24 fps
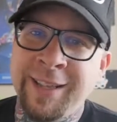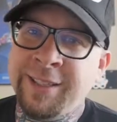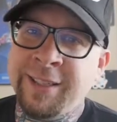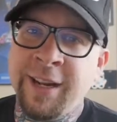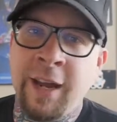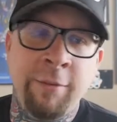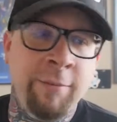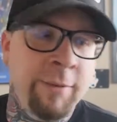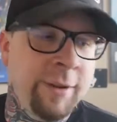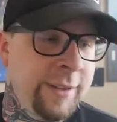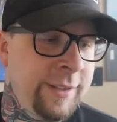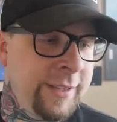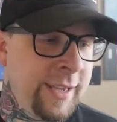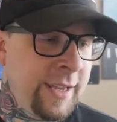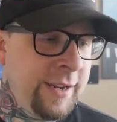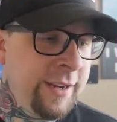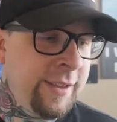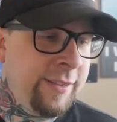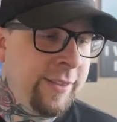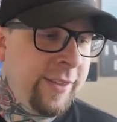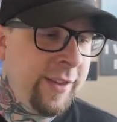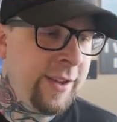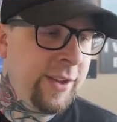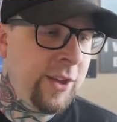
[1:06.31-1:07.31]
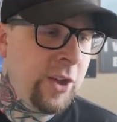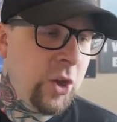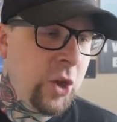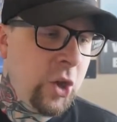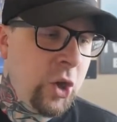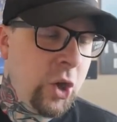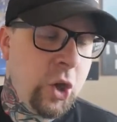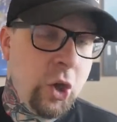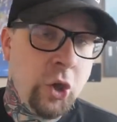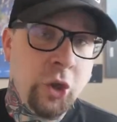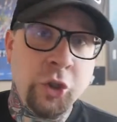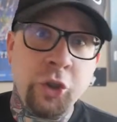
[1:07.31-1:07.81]
It's not really anything
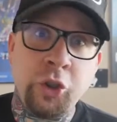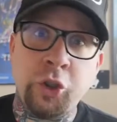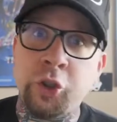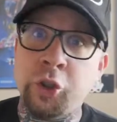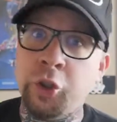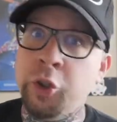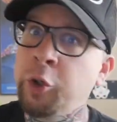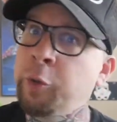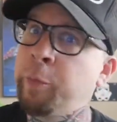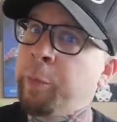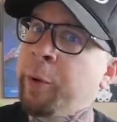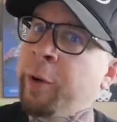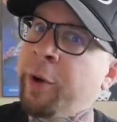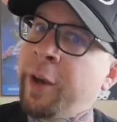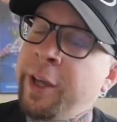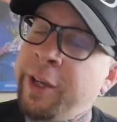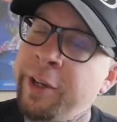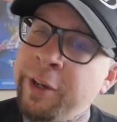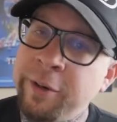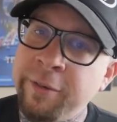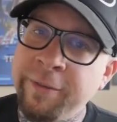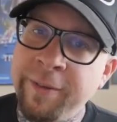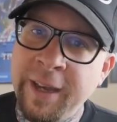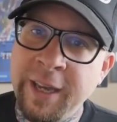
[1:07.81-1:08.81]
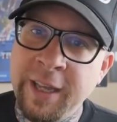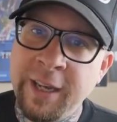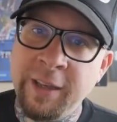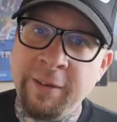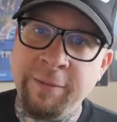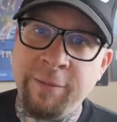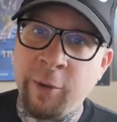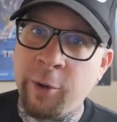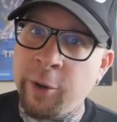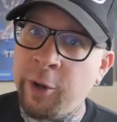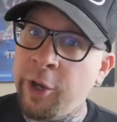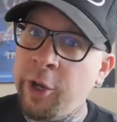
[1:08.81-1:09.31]
super
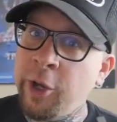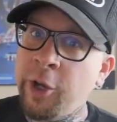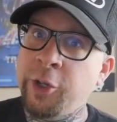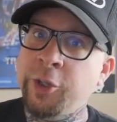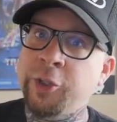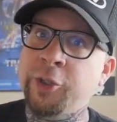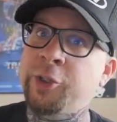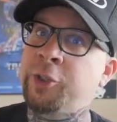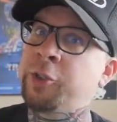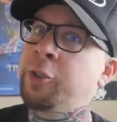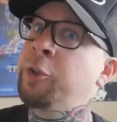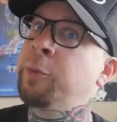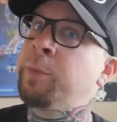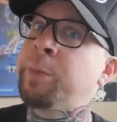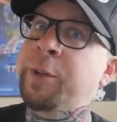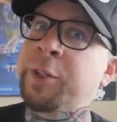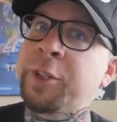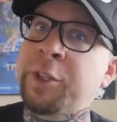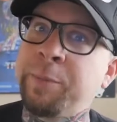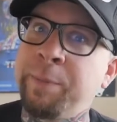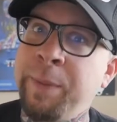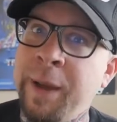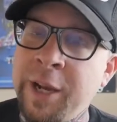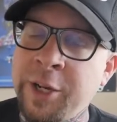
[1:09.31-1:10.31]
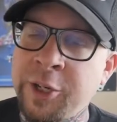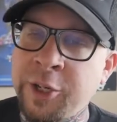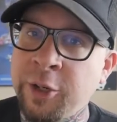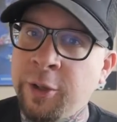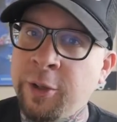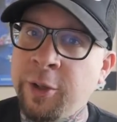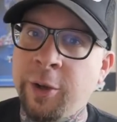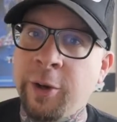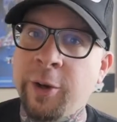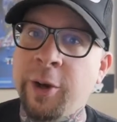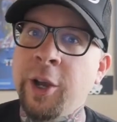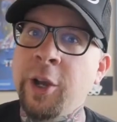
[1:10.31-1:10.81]
innovative or super
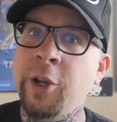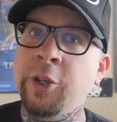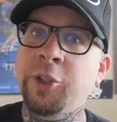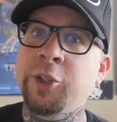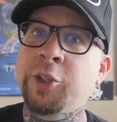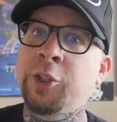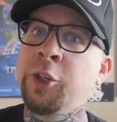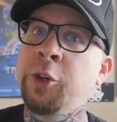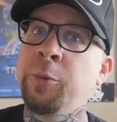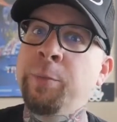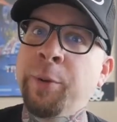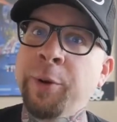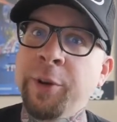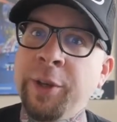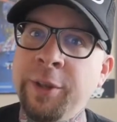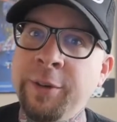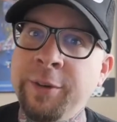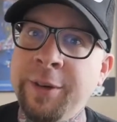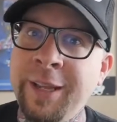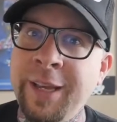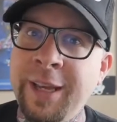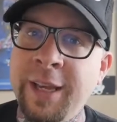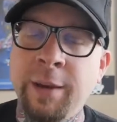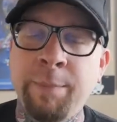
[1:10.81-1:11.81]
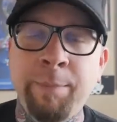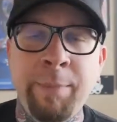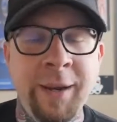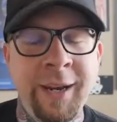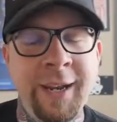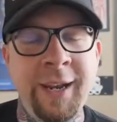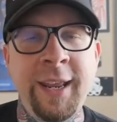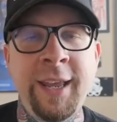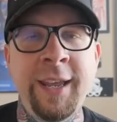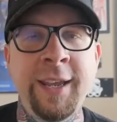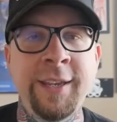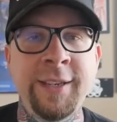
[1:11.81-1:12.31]
special or super unique, but
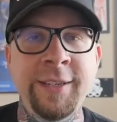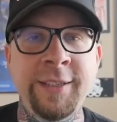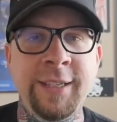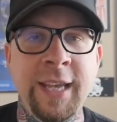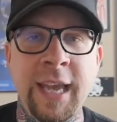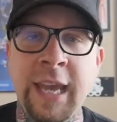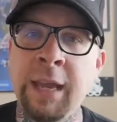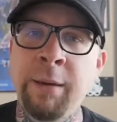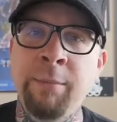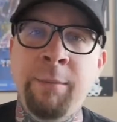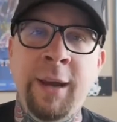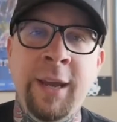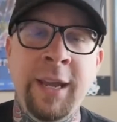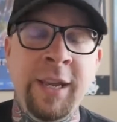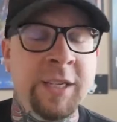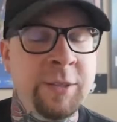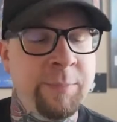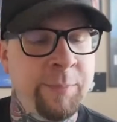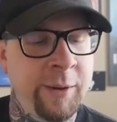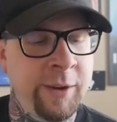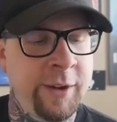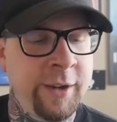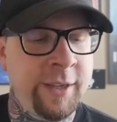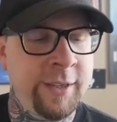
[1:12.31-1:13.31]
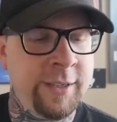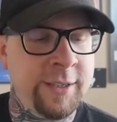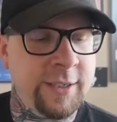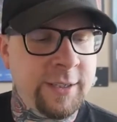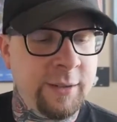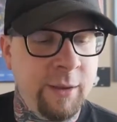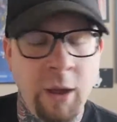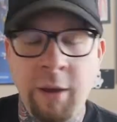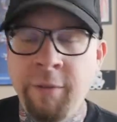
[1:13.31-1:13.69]
it is, in my experience,